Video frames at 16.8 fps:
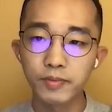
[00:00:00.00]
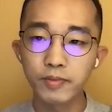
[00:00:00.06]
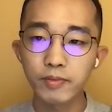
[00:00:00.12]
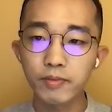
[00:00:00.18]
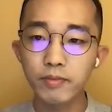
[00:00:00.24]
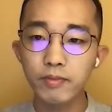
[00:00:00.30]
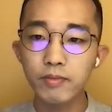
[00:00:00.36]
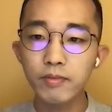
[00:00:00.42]

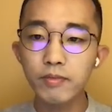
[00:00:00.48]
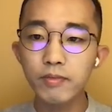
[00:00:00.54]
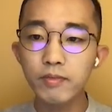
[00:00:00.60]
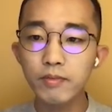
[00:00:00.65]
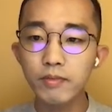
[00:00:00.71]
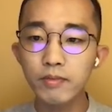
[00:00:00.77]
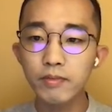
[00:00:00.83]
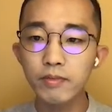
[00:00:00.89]

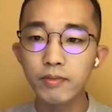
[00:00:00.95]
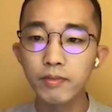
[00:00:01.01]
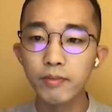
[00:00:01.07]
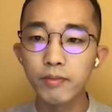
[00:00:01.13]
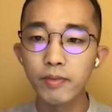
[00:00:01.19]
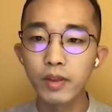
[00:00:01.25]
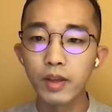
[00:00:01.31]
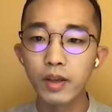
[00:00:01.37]

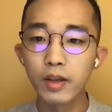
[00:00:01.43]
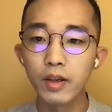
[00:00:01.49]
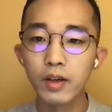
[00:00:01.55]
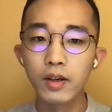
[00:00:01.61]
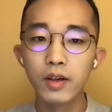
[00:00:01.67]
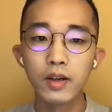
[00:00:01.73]
(no one is talking)